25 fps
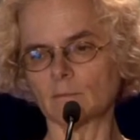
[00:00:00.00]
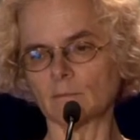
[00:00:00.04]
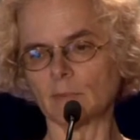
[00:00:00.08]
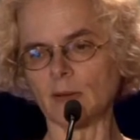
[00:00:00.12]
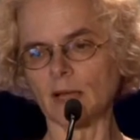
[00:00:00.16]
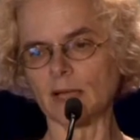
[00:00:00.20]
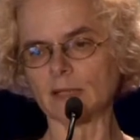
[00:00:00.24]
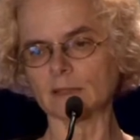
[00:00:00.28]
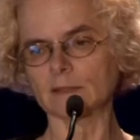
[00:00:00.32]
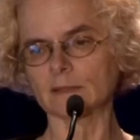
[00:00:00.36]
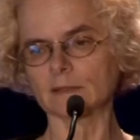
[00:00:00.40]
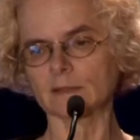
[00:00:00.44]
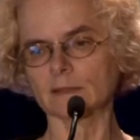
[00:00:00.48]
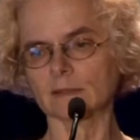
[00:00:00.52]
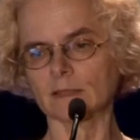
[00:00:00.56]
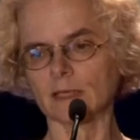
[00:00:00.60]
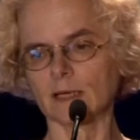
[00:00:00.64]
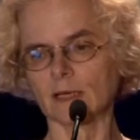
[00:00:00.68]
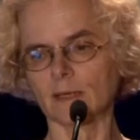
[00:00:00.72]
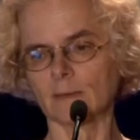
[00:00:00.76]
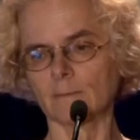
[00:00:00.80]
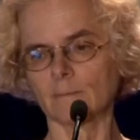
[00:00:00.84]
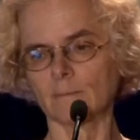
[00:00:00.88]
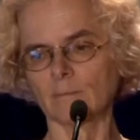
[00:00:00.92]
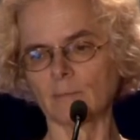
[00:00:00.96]

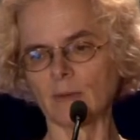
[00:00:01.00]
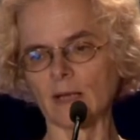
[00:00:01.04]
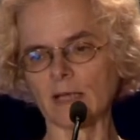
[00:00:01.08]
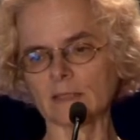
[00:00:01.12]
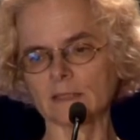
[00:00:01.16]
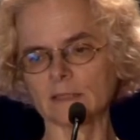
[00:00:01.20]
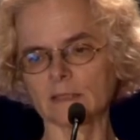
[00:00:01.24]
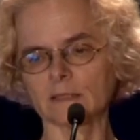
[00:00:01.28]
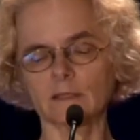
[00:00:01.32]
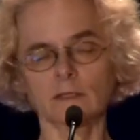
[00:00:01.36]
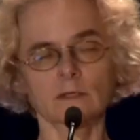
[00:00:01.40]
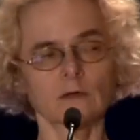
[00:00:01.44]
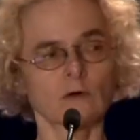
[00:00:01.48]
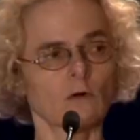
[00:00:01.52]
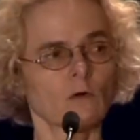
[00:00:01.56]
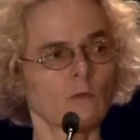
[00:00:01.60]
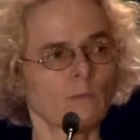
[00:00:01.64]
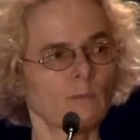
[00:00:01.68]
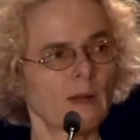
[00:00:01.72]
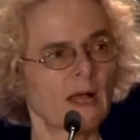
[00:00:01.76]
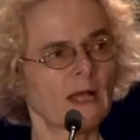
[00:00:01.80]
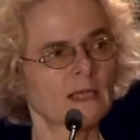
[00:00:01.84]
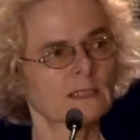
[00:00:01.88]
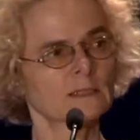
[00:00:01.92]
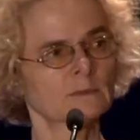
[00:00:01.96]
past year, or
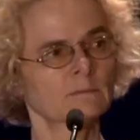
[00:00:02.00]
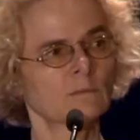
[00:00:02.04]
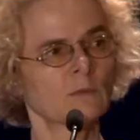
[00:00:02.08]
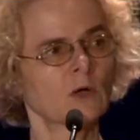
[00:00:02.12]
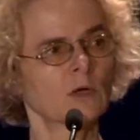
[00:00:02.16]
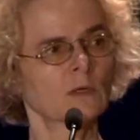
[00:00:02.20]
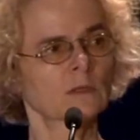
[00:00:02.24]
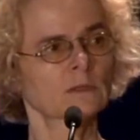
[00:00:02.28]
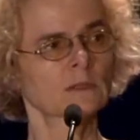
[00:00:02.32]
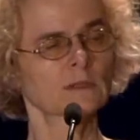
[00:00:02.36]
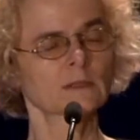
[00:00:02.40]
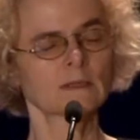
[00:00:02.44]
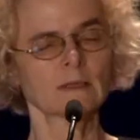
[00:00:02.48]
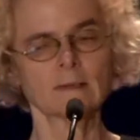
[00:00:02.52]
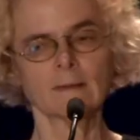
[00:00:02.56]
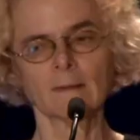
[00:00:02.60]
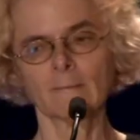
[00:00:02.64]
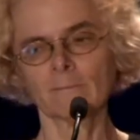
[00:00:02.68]
past month.